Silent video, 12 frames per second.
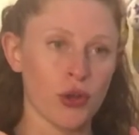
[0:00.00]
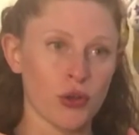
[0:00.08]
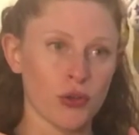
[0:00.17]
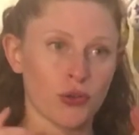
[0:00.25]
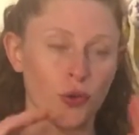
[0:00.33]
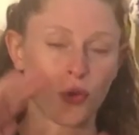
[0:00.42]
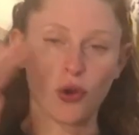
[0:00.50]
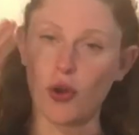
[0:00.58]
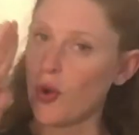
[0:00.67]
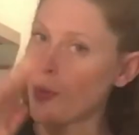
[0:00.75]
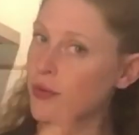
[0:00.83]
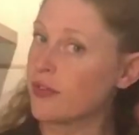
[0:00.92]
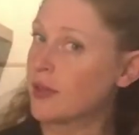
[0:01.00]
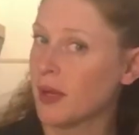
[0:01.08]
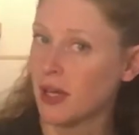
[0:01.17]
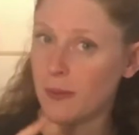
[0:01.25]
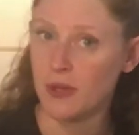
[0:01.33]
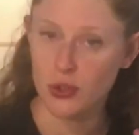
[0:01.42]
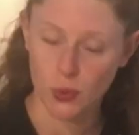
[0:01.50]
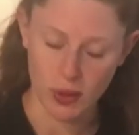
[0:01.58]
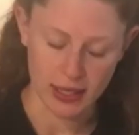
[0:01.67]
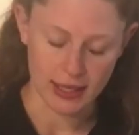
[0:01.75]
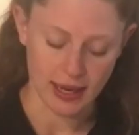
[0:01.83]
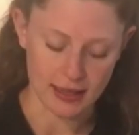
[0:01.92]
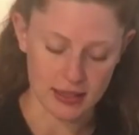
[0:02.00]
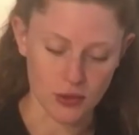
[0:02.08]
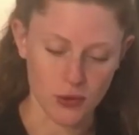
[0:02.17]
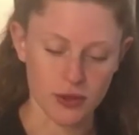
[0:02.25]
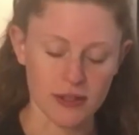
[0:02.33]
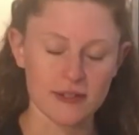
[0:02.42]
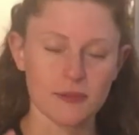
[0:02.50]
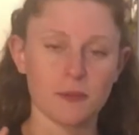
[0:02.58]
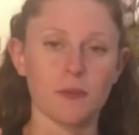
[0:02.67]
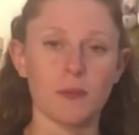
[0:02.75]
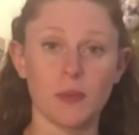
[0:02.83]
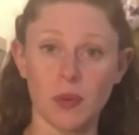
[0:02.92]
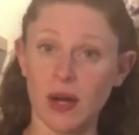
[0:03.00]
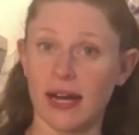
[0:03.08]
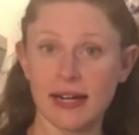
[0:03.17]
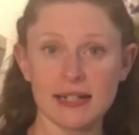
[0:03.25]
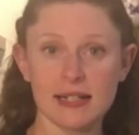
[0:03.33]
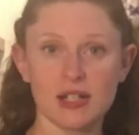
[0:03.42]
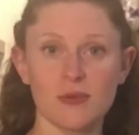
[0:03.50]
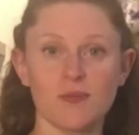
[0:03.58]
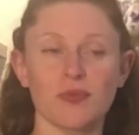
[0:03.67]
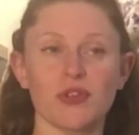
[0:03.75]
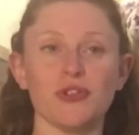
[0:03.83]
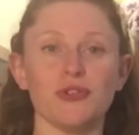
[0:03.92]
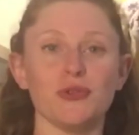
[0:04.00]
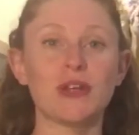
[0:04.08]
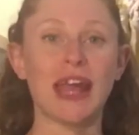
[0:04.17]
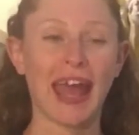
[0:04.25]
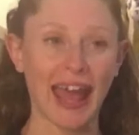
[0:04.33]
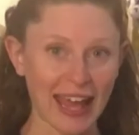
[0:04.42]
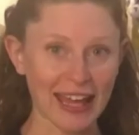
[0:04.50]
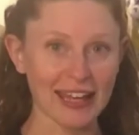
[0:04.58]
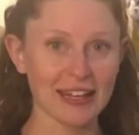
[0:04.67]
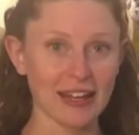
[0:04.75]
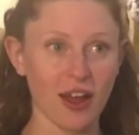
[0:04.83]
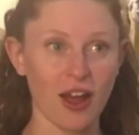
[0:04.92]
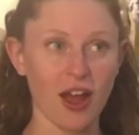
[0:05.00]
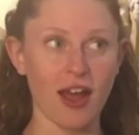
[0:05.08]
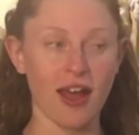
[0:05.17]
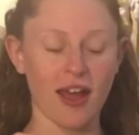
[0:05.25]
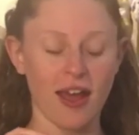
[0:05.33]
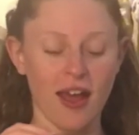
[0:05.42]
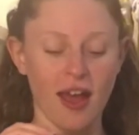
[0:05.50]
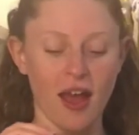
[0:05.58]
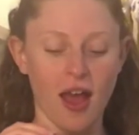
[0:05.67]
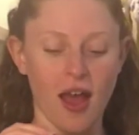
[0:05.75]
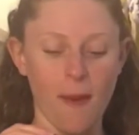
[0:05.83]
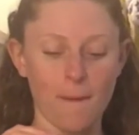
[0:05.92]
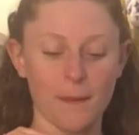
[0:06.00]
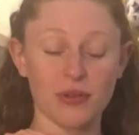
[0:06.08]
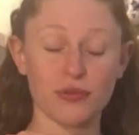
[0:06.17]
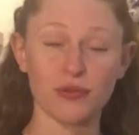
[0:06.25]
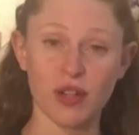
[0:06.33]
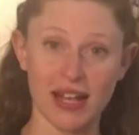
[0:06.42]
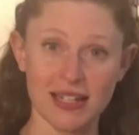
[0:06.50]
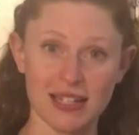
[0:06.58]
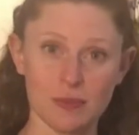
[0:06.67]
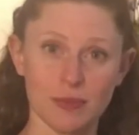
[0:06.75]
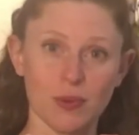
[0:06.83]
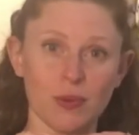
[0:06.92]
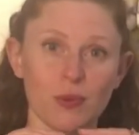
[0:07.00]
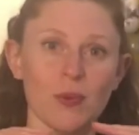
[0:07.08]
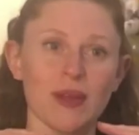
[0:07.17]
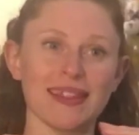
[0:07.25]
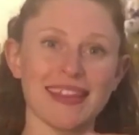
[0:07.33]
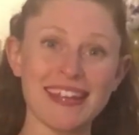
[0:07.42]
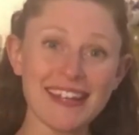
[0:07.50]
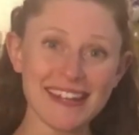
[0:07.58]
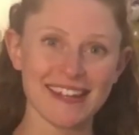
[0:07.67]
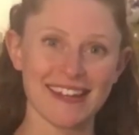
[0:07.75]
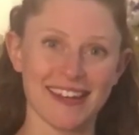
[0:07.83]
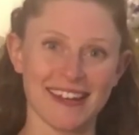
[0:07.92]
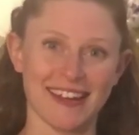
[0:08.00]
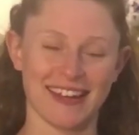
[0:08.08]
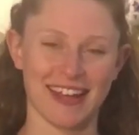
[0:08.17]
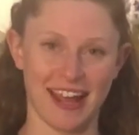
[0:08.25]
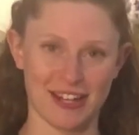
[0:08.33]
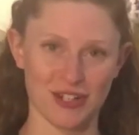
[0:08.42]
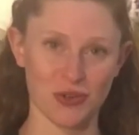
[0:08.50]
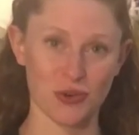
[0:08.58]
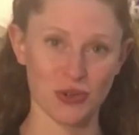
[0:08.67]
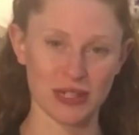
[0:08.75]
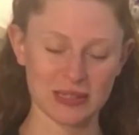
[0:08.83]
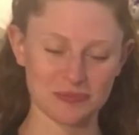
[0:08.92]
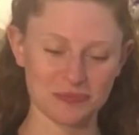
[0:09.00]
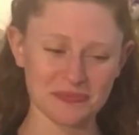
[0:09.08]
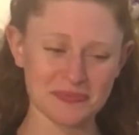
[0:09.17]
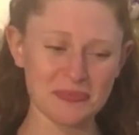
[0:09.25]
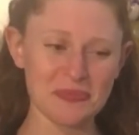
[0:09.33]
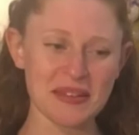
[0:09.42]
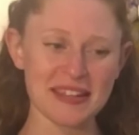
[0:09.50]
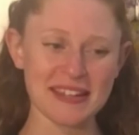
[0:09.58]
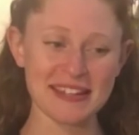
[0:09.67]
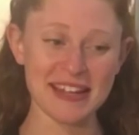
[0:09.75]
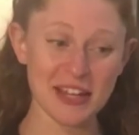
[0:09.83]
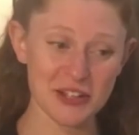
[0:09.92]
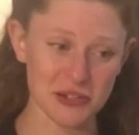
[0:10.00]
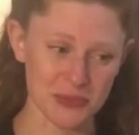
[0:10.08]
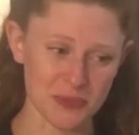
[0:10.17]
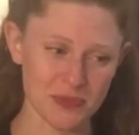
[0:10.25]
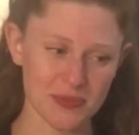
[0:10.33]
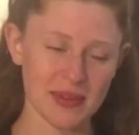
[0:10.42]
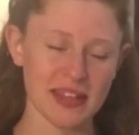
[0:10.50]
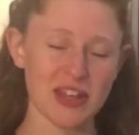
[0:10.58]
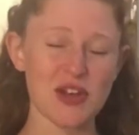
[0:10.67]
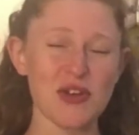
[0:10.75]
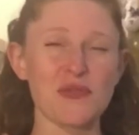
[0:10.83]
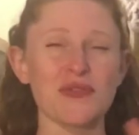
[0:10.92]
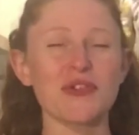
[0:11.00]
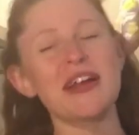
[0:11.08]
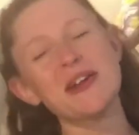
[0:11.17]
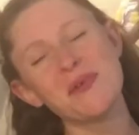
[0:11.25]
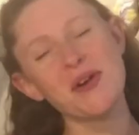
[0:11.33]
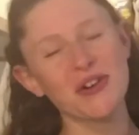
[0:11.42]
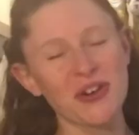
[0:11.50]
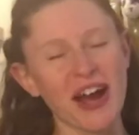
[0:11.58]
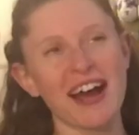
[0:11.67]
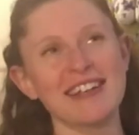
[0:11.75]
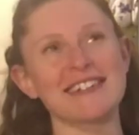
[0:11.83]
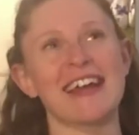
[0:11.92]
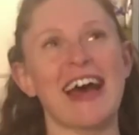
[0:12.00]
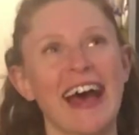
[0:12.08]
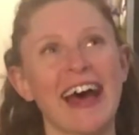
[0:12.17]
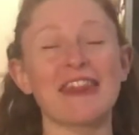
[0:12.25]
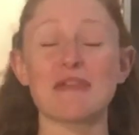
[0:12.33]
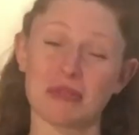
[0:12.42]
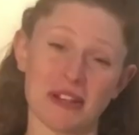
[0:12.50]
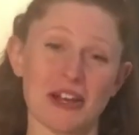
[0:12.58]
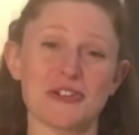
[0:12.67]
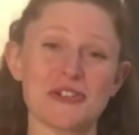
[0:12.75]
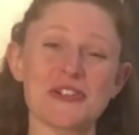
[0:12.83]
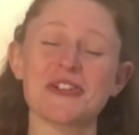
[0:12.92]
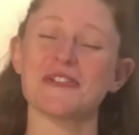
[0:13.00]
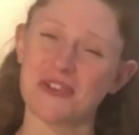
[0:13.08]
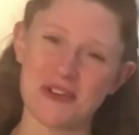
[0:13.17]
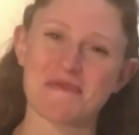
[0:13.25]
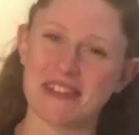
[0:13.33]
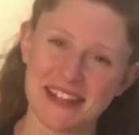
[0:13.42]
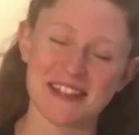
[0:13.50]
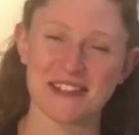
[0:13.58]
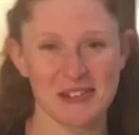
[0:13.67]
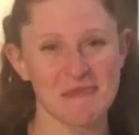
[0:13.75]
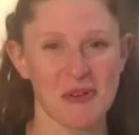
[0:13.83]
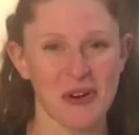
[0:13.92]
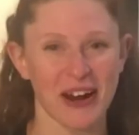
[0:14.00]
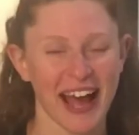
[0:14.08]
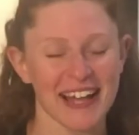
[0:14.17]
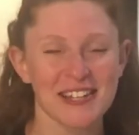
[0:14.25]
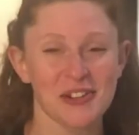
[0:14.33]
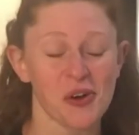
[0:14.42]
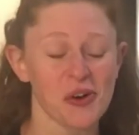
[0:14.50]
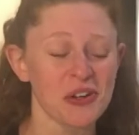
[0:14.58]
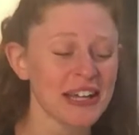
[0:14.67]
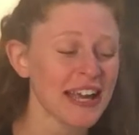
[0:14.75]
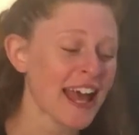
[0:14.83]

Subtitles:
So no moving money between categories, but you can be flexible within a category. Now, for anyone who hasn't had the pleasure of opening the support catalog,